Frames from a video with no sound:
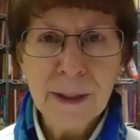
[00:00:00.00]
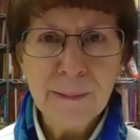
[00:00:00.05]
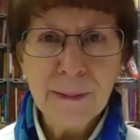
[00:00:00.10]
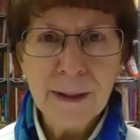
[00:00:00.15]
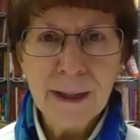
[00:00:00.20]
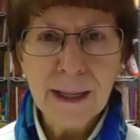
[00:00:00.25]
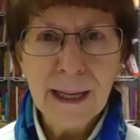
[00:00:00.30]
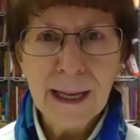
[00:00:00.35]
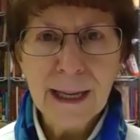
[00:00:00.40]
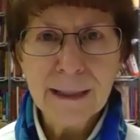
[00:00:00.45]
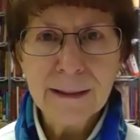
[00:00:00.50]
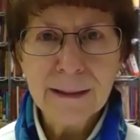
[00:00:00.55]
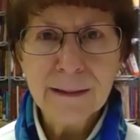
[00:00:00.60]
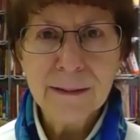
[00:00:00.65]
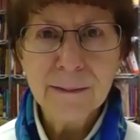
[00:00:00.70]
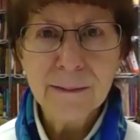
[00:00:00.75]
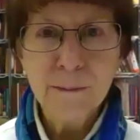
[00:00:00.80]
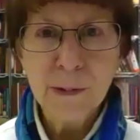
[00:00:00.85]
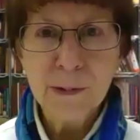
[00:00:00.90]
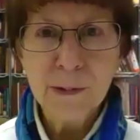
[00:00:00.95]
maybe
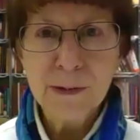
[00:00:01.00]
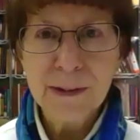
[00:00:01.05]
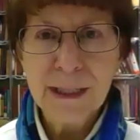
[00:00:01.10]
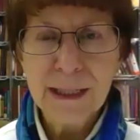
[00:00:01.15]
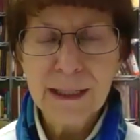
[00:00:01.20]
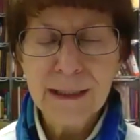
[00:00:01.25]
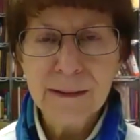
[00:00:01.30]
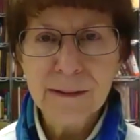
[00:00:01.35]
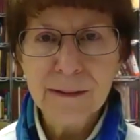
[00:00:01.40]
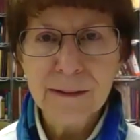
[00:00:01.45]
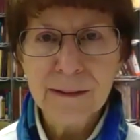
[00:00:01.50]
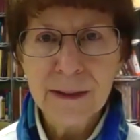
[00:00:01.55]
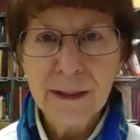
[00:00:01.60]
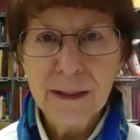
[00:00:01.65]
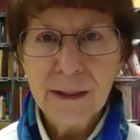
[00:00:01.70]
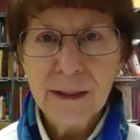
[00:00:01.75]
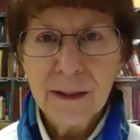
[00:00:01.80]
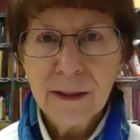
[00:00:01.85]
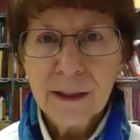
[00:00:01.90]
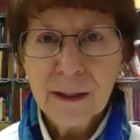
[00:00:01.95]
had birthdays
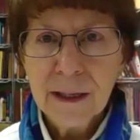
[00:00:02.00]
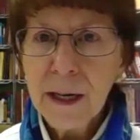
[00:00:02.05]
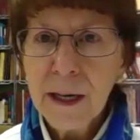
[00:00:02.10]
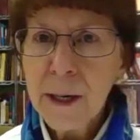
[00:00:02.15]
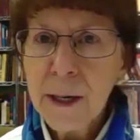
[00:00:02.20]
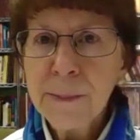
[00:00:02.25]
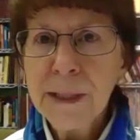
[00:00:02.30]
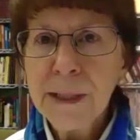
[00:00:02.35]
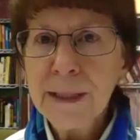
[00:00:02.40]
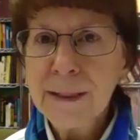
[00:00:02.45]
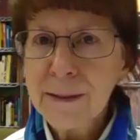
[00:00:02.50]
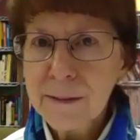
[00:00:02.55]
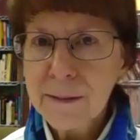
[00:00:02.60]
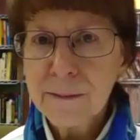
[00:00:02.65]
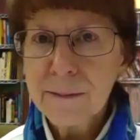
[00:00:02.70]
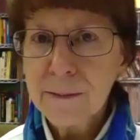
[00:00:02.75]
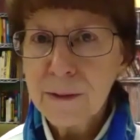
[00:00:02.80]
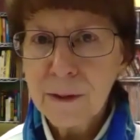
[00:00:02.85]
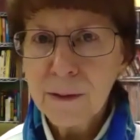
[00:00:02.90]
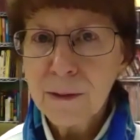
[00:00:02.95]
coming,
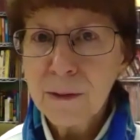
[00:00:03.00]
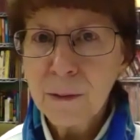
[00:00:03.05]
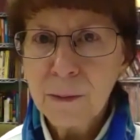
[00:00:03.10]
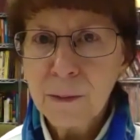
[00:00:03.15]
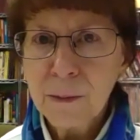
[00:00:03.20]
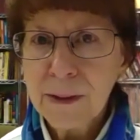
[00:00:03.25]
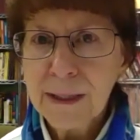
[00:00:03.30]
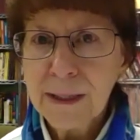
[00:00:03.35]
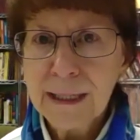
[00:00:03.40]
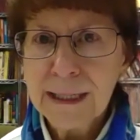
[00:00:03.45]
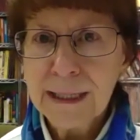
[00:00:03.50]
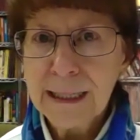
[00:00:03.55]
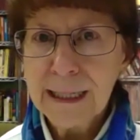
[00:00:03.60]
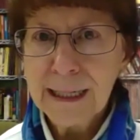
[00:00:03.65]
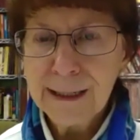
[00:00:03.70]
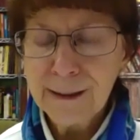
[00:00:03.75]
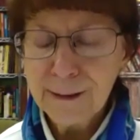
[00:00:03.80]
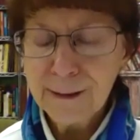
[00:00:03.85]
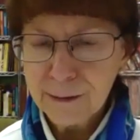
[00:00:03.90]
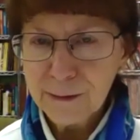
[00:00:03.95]
you know, within a
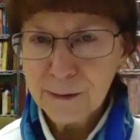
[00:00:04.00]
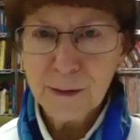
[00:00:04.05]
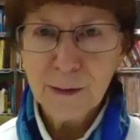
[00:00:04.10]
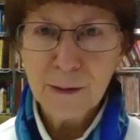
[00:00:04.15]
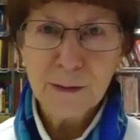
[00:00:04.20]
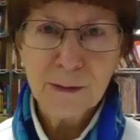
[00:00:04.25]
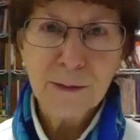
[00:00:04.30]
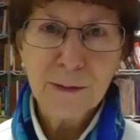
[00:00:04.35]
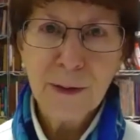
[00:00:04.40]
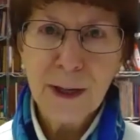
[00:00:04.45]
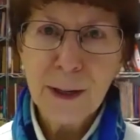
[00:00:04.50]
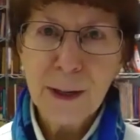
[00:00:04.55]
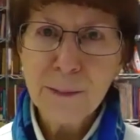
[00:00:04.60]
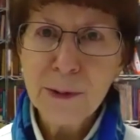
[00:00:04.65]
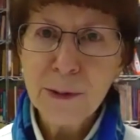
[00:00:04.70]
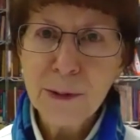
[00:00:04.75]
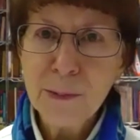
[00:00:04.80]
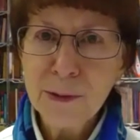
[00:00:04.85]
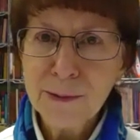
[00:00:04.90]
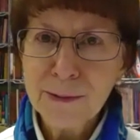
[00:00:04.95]
day or so. So
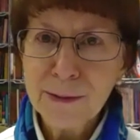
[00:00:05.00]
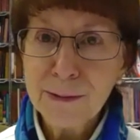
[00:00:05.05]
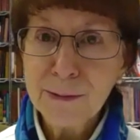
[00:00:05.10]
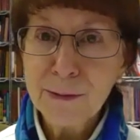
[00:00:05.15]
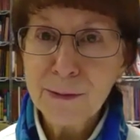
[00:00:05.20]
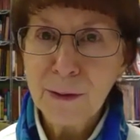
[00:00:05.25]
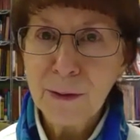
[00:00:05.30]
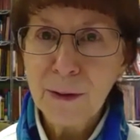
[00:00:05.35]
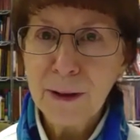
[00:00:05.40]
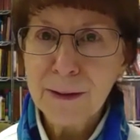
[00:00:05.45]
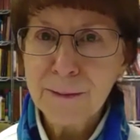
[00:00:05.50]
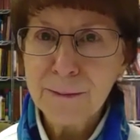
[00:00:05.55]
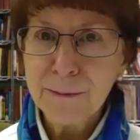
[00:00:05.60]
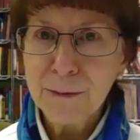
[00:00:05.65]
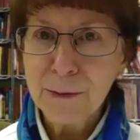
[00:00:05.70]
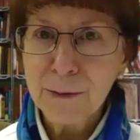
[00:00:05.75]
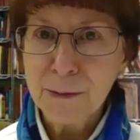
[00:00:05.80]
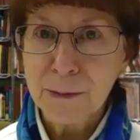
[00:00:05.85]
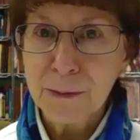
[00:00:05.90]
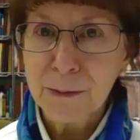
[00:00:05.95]
happy birthday to all
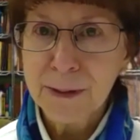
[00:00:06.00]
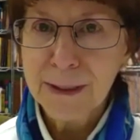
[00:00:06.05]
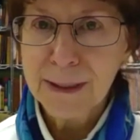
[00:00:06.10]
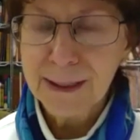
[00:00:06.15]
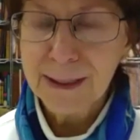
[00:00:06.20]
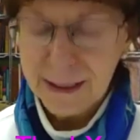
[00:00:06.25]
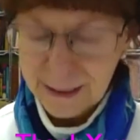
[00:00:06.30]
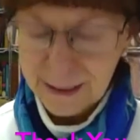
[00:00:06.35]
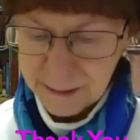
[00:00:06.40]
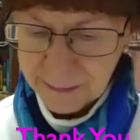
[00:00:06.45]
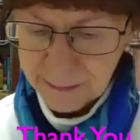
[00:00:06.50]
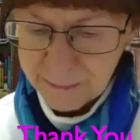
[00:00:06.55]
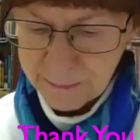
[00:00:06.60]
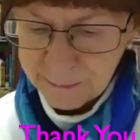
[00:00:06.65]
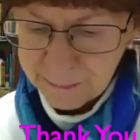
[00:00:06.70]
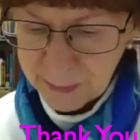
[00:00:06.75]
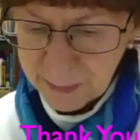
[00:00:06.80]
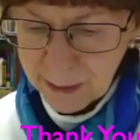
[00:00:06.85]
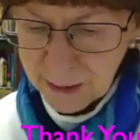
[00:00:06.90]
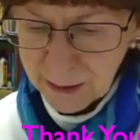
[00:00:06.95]
of you.
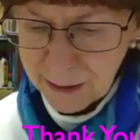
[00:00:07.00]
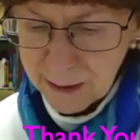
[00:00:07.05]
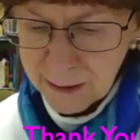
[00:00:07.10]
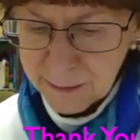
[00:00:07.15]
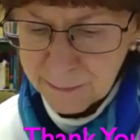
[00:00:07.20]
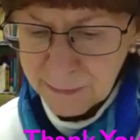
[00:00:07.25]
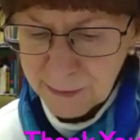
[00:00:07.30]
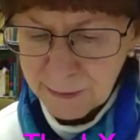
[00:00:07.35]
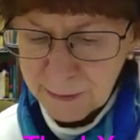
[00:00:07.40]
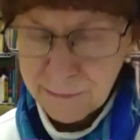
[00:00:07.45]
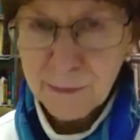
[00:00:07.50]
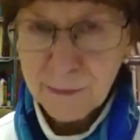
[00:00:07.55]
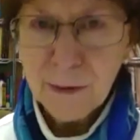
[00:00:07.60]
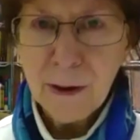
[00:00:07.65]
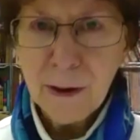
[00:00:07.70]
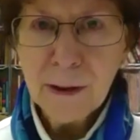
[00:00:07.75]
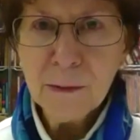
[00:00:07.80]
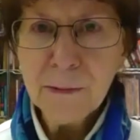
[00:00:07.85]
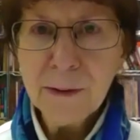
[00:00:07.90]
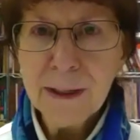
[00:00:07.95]
Um, if you're
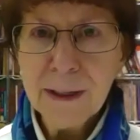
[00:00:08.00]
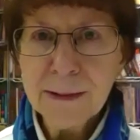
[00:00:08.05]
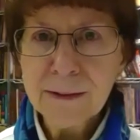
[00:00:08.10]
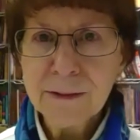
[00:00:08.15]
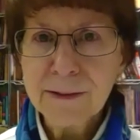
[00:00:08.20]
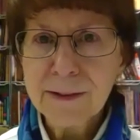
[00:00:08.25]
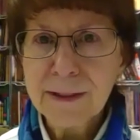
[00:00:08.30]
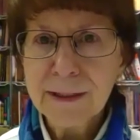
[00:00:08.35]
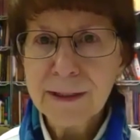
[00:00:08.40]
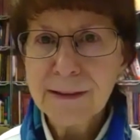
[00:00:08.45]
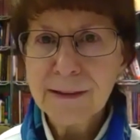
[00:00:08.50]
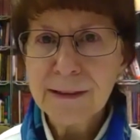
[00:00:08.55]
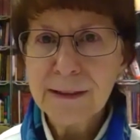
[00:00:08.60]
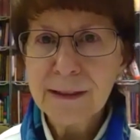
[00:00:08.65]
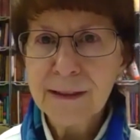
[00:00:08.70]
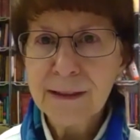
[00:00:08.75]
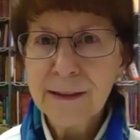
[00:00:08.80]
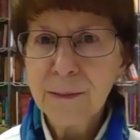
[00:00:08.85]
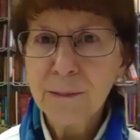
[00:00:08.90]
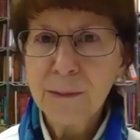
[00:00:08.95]
all around the
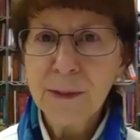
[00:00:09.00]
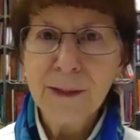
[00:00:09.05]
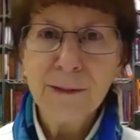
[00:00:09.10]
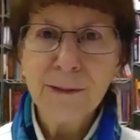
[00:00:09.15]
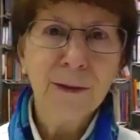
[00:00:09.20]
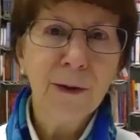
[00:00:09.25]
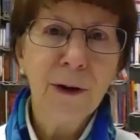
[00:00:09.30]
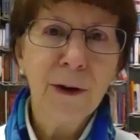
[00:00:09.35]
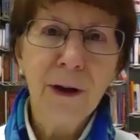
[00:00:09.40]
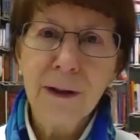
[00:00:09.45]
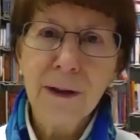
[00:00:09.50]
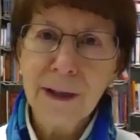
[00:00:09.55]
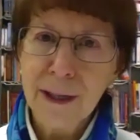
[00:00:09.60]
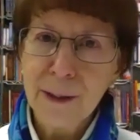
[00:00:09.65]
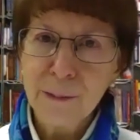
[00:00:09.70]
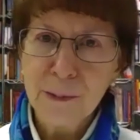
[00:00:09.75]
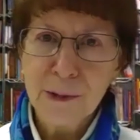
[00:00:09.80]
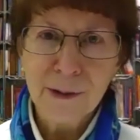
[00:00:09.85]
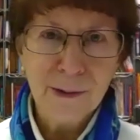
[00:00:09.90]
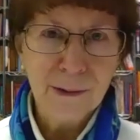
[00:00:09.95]
16th, that means you're all
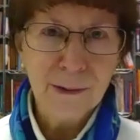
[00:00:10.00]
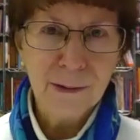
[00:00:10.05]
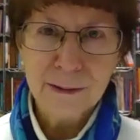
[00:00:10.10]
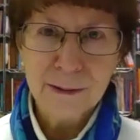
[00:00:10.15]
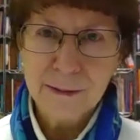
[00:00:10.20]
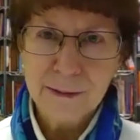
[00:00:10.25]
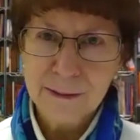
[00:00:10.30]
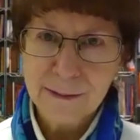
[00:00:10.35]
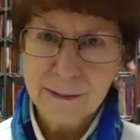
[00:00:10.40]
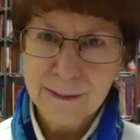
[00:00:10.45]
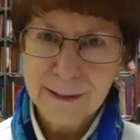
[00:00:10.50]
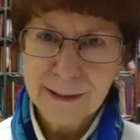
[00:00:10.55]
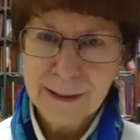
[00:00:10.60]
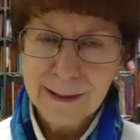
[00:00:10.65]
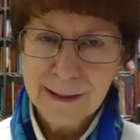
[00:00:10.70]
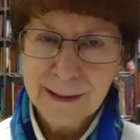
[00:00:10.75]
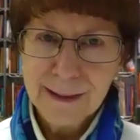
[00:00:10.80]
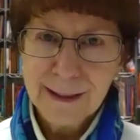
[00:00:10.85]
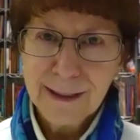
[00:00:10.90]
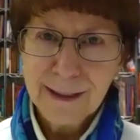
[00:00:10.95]
Capricorns,
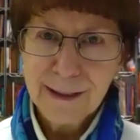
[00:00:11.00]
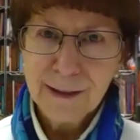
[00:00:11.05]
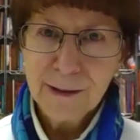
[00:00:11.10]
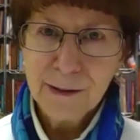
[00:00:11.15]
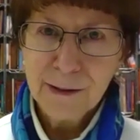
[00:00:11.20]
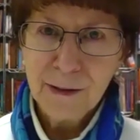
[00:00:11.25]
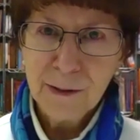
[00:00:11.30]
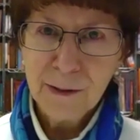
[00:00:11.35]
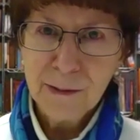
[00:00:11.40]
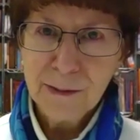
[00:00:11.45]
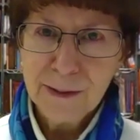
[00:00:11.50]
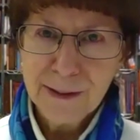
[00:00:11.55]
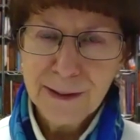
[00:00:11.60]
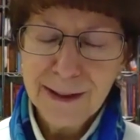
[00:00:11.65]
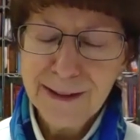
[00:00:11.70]
you know.